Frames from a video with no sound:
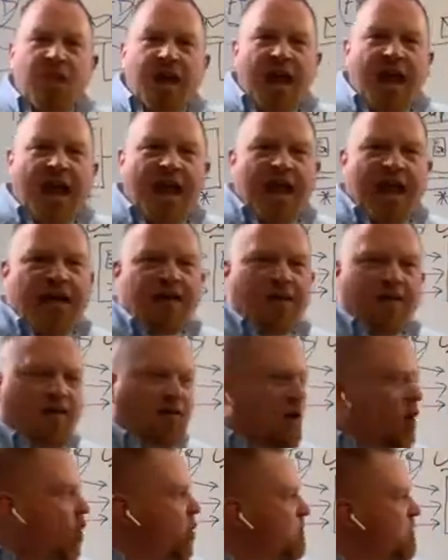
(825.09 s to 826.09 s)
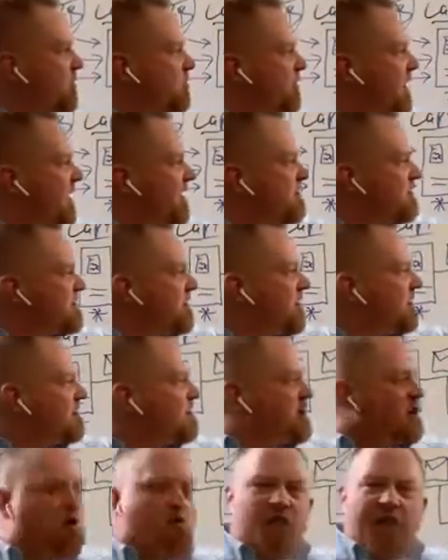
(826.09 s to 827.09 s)
and the open rate starts
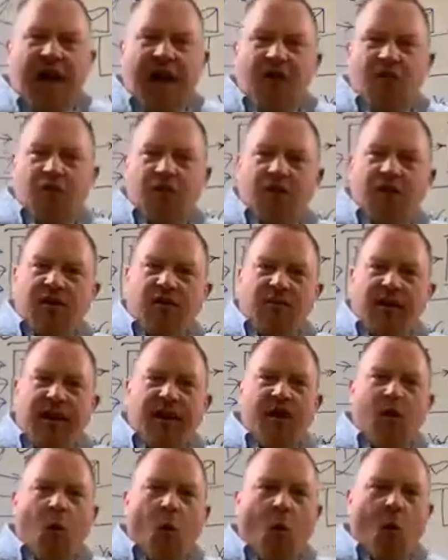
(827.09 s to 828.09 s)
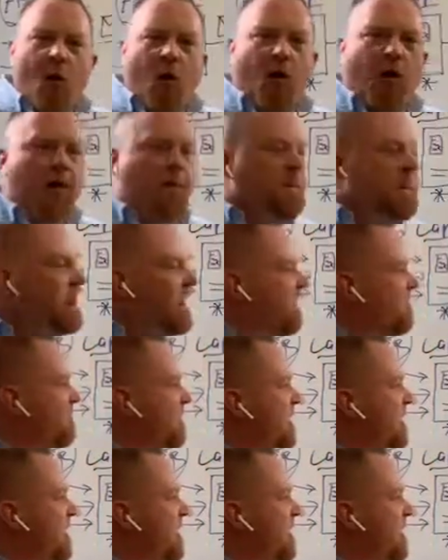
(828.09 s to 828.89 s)
to go down a little bit, or if